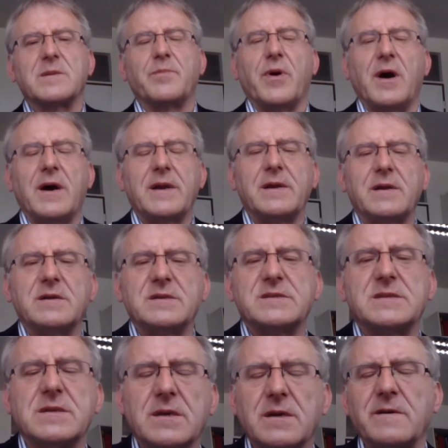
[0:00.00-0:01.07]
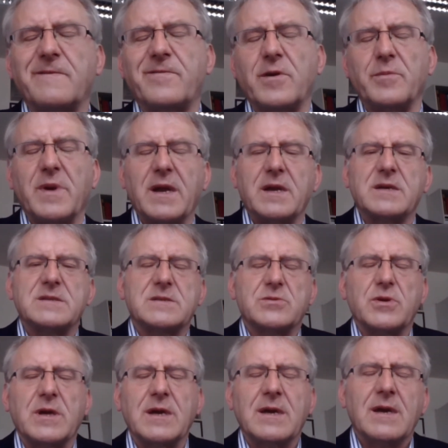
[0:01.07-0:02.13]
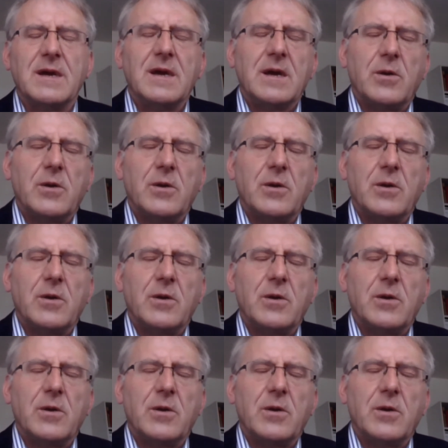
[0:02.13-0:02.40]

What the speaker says: the partners from industry,